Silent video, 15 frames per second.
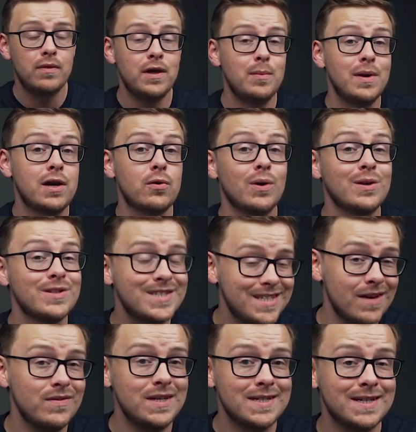They make around
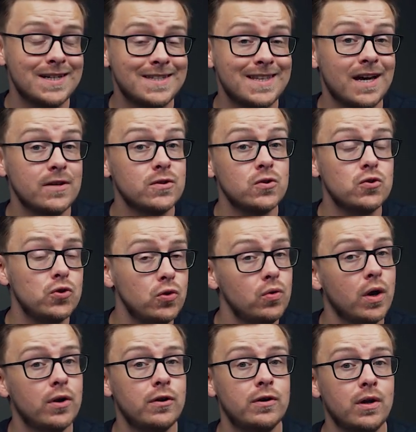
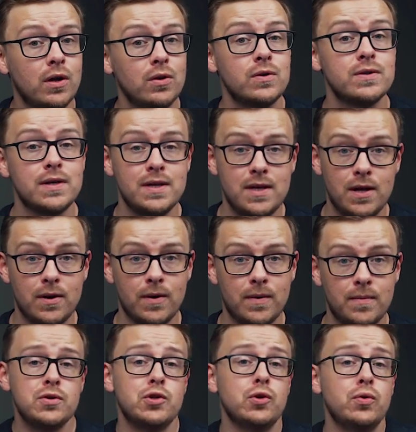$76,200 a year.
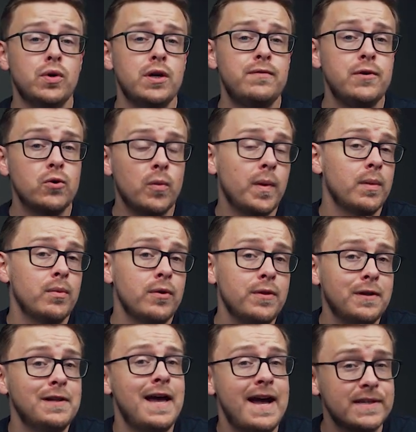So if you remember the
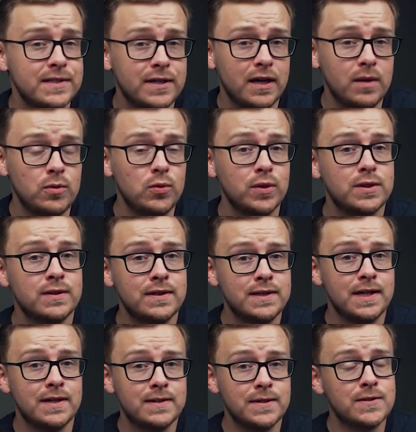last time you went to the
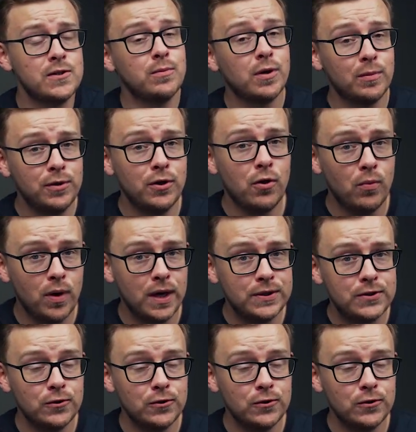dentist, you probably don't want